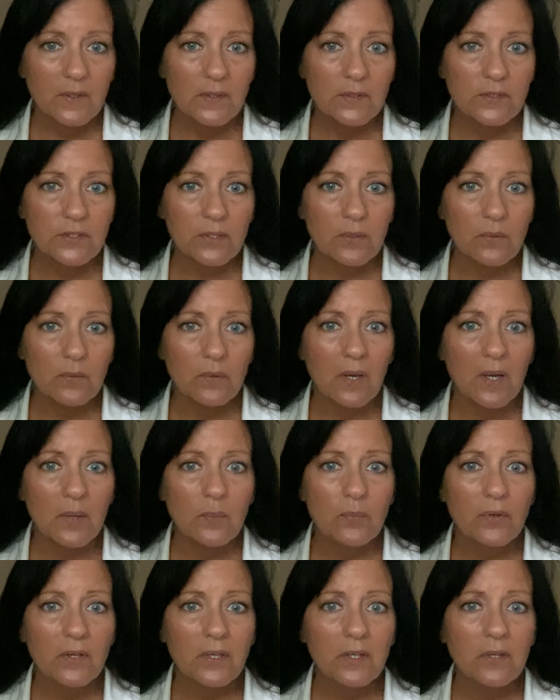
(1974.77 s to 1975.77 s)
So I
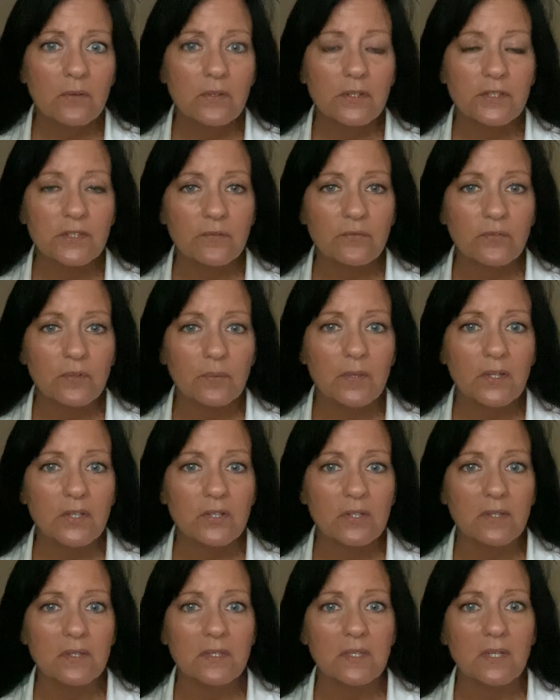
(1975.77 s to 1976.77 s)
bring you this
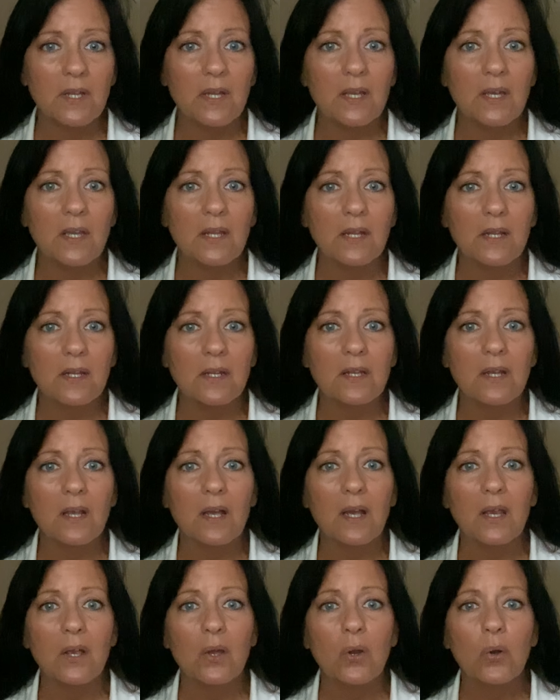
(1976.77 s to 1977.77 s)
information today, and
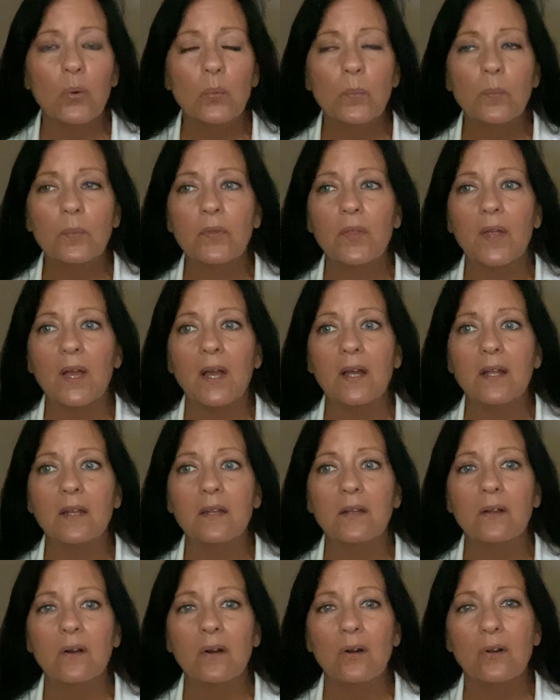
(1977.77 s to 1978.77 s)
I hope that
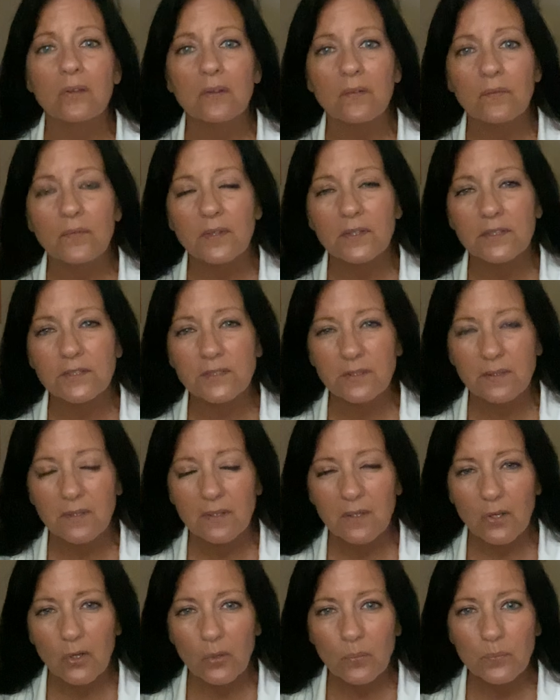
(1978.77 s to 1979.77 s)
all of this
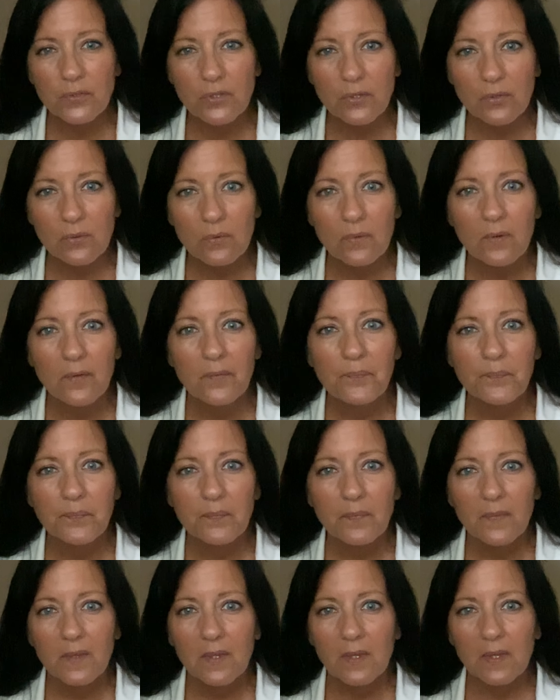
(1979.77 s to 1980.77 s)
helps you
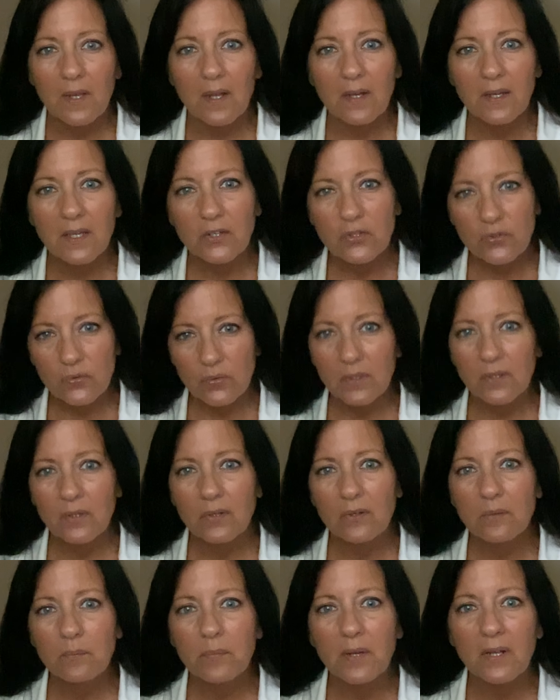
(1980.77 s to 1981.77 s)
not get
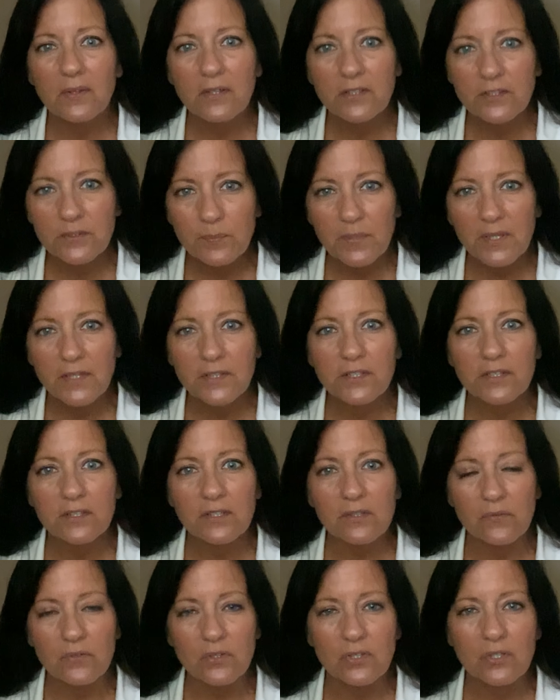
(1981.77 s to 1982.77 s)
triggered by these
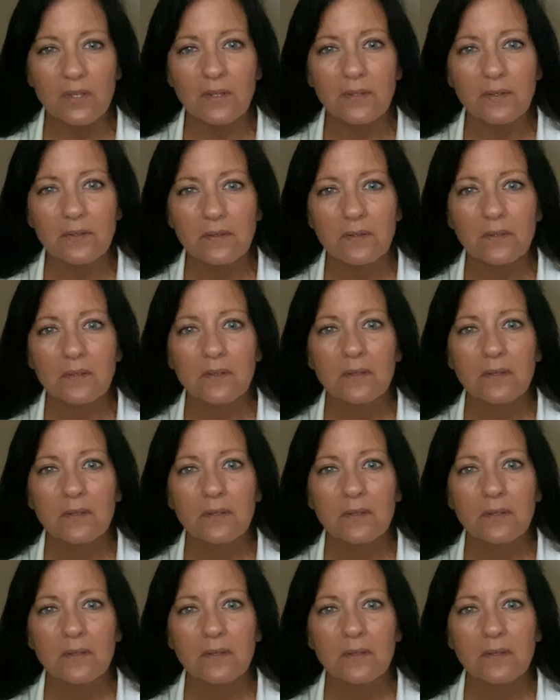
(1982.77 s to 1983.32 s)
pieces of shit,